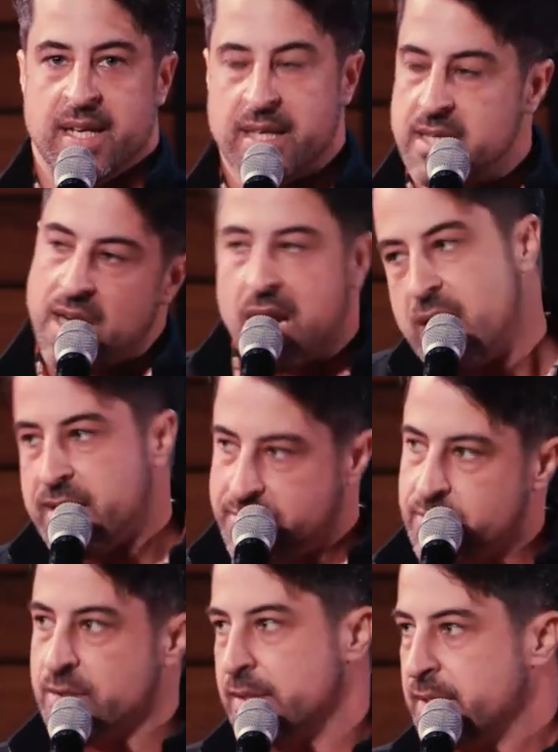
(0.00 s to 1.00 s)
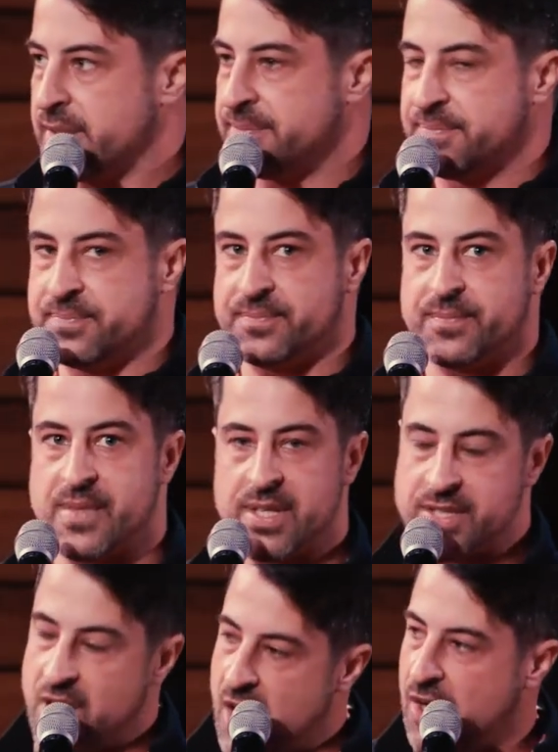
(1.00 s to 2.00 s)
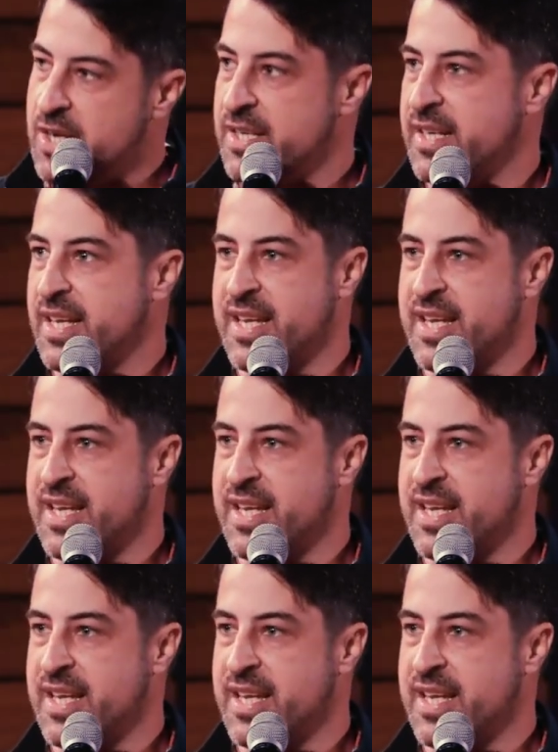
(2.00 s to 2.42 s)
Yeah, all right, dude. So